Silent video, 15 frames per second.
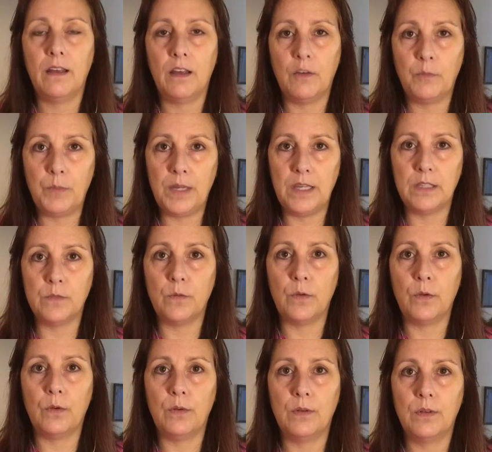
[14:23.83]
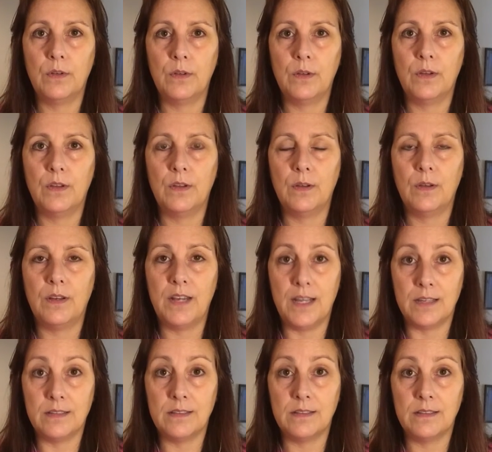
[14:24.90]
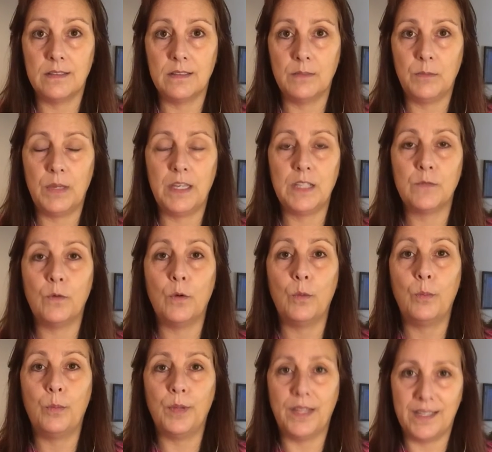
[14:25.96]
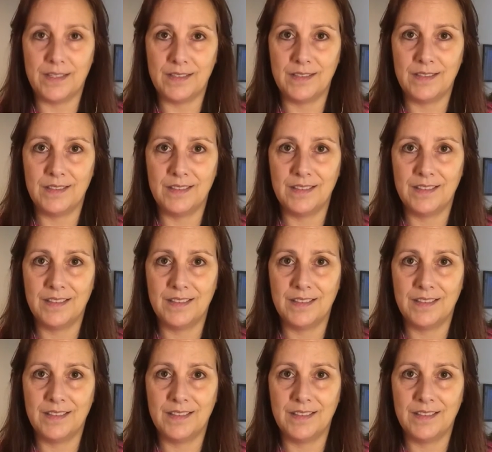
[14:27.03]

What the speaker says: of peacefulness, peaceful bliss.